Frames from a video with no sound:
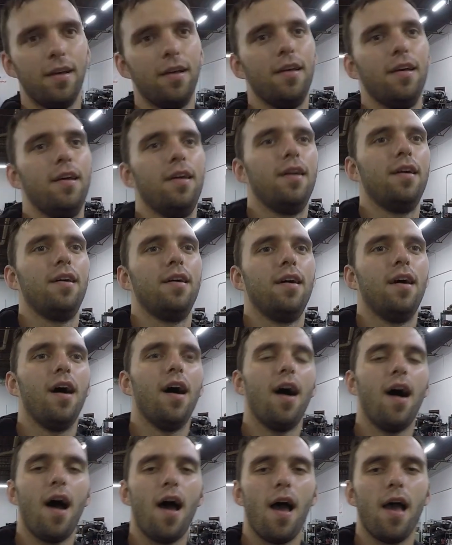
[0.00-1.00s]
Uh,
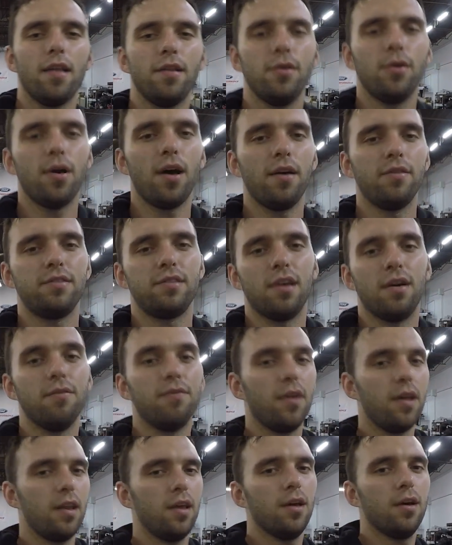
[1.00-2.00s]
I do have some
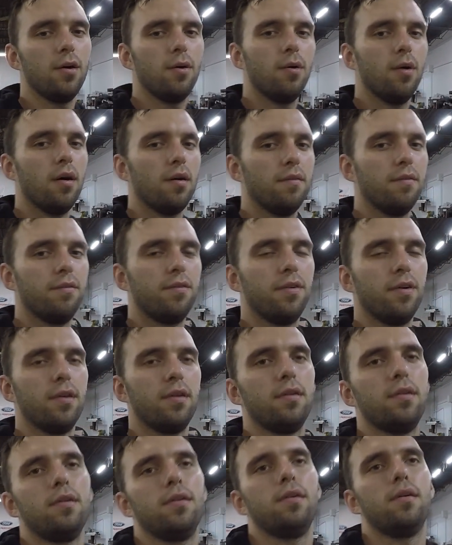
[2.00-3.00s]
video of
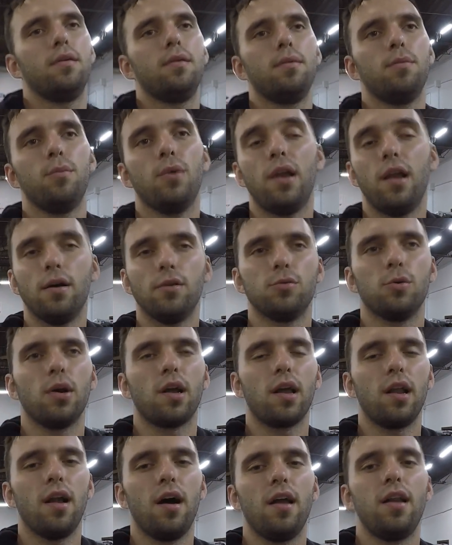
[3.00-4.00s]
when I was
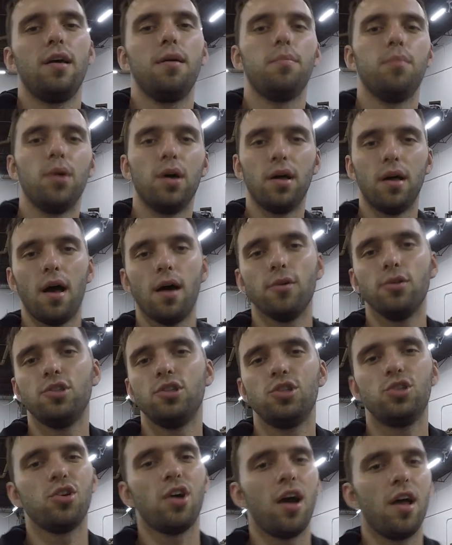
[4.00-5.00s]
working on it, but I was
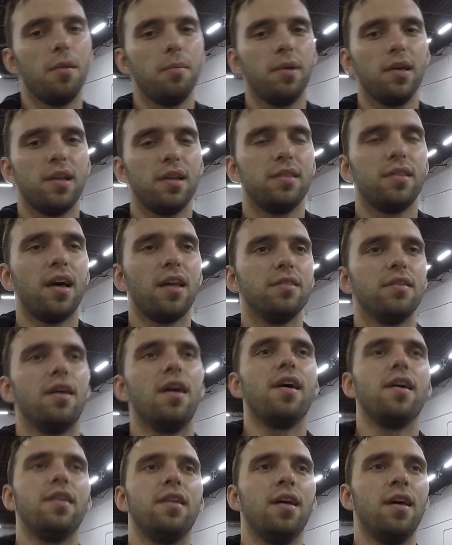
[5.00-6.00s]
just trying to meet a
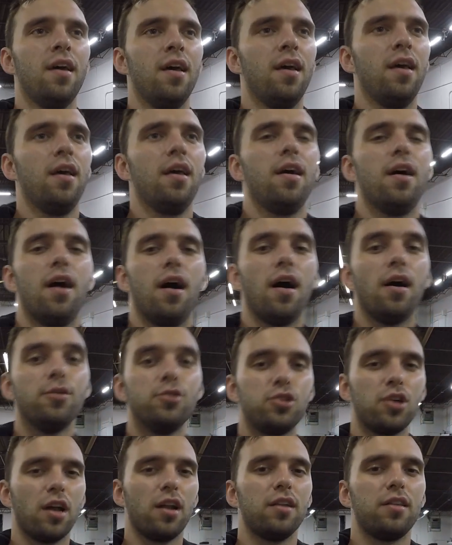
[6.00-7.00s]
deadline. Uh, I
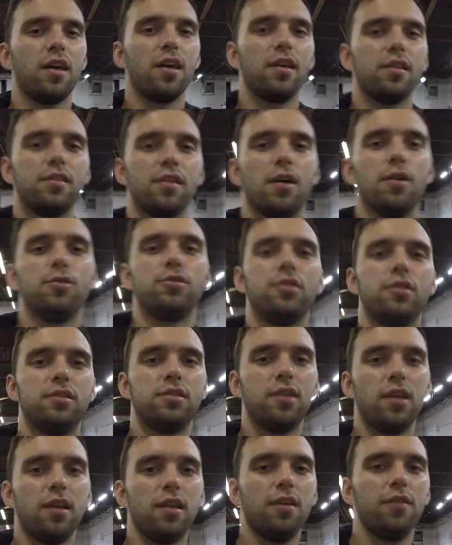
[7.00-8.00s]
was trying to take it to Ocean
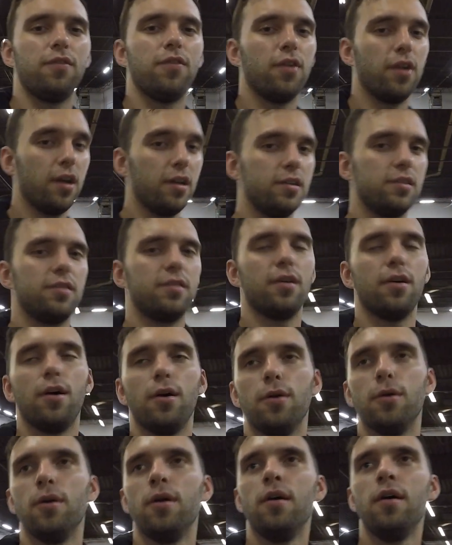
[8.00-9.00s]
City for
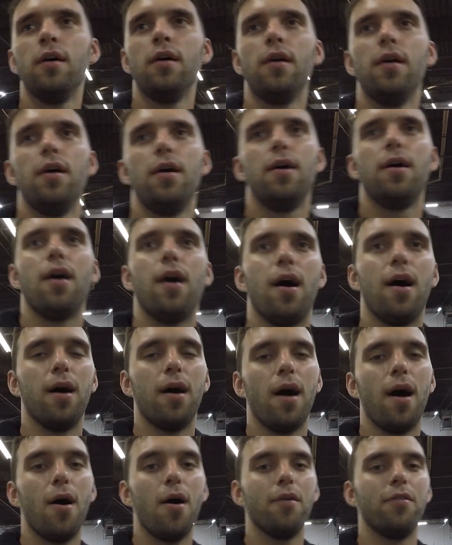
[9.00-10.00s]
H2O. Uh,
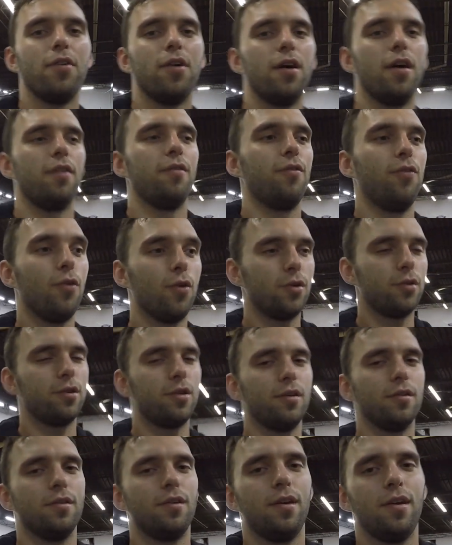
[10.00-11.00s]
however,
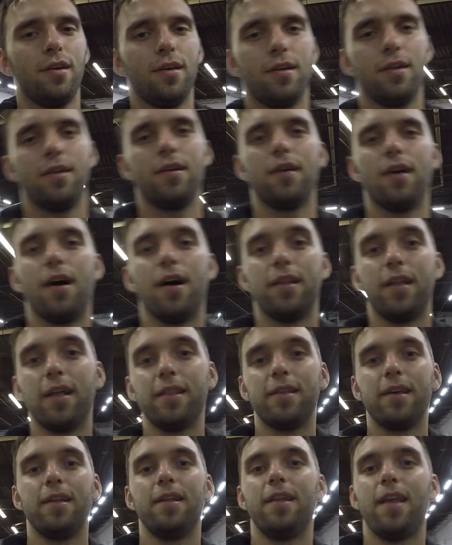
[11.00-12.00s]
unfortunately, uh,
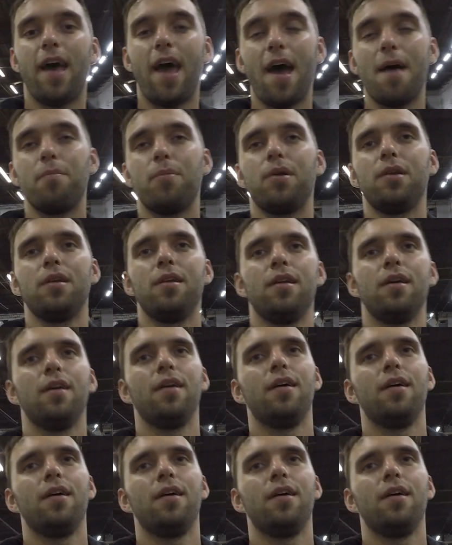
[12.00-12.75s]
that didn't happen.